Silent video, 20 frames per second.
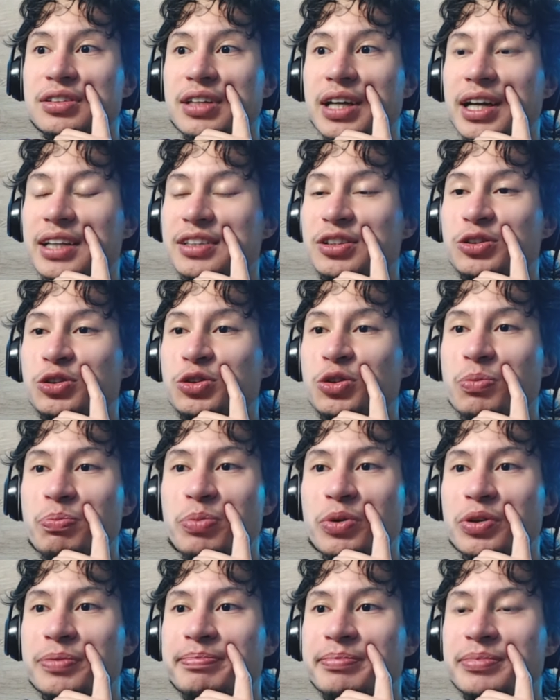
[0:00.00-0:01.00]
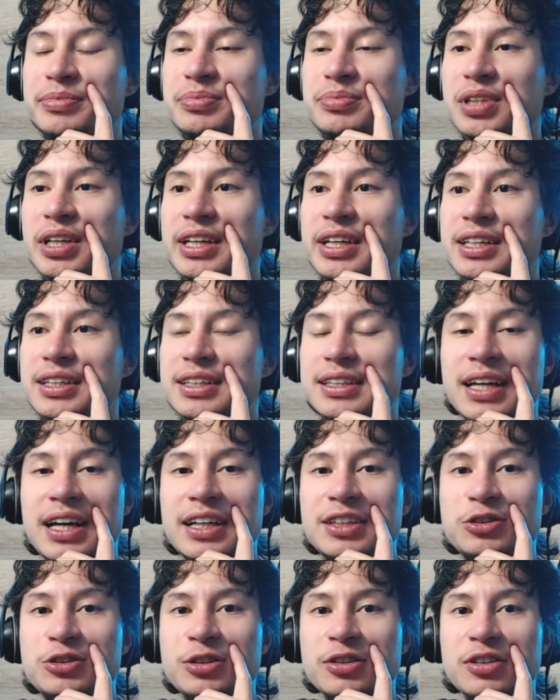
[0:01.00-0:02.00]
Super, like,
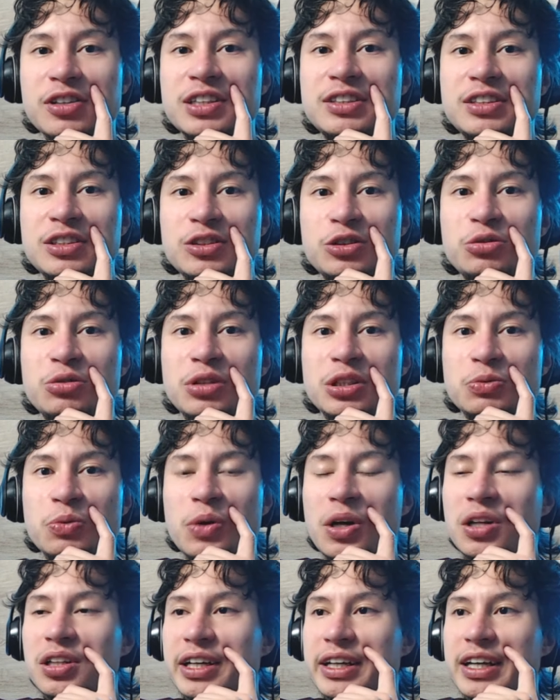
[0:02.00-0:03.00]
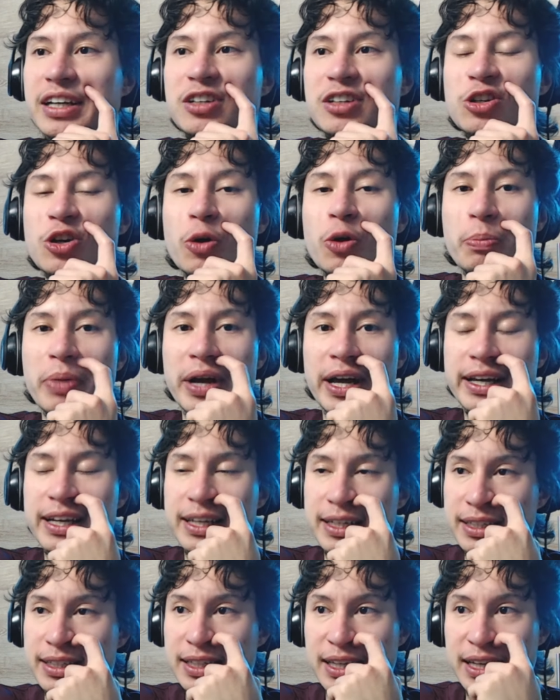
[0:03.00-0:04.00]
nice to listen to as well. Like, I could go back
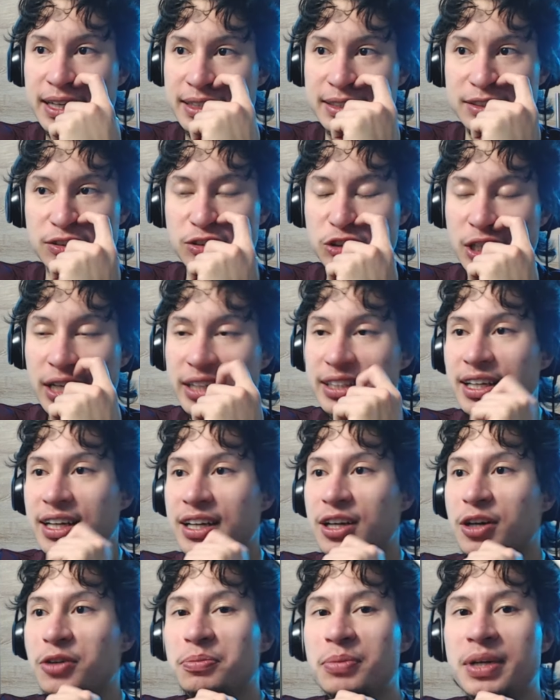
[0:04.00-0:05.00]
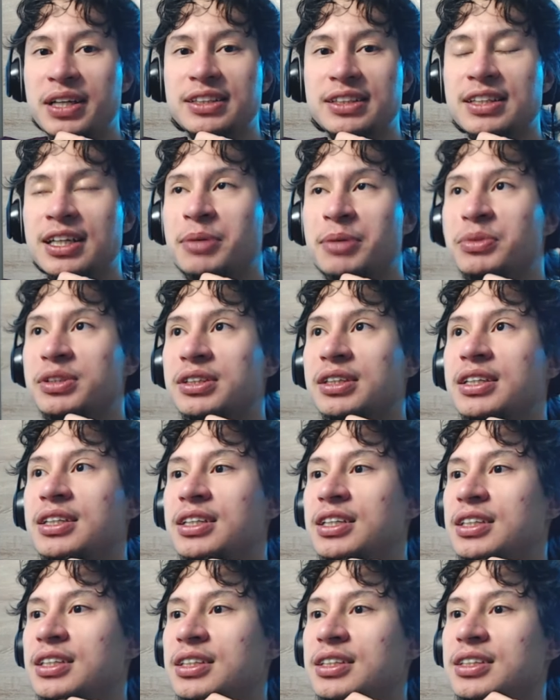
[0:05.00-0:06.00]
and check that out many times.
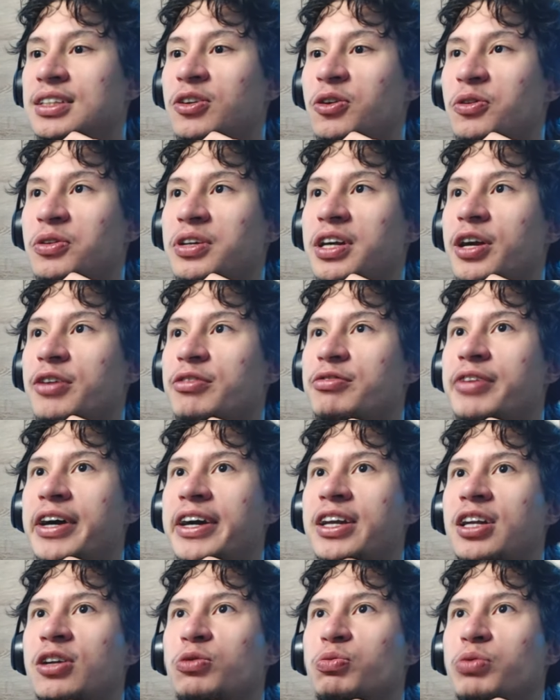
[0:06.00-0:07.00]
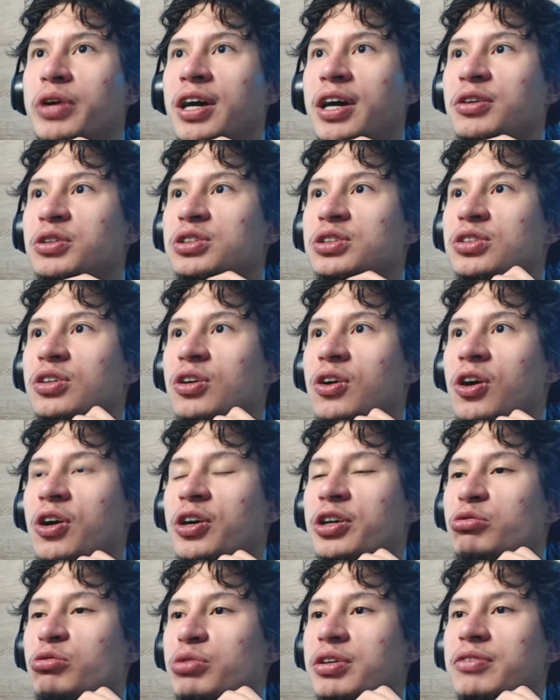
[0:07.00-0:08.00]
Okay, final round
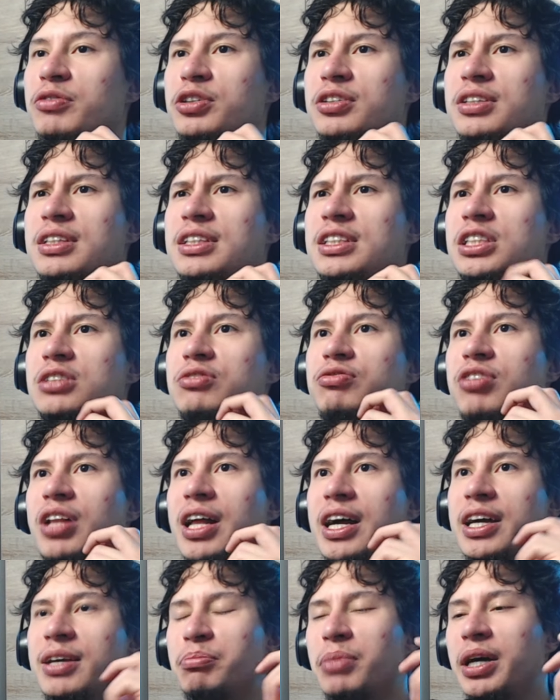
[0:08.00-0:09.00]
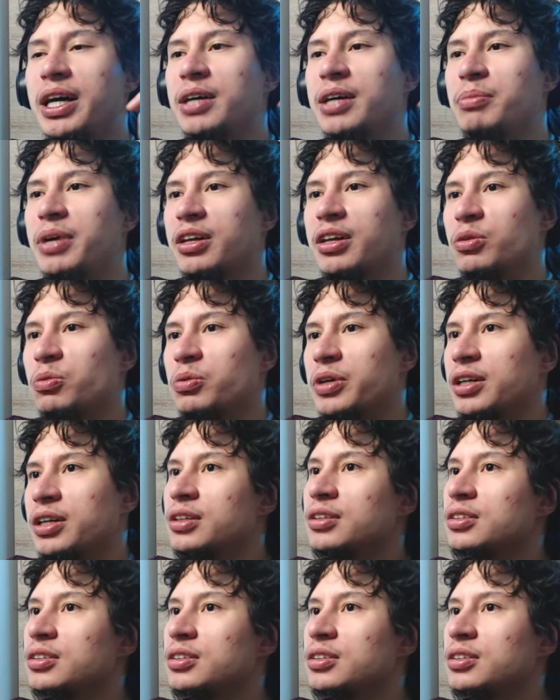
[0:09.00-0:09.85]
on River. This is flying by the way.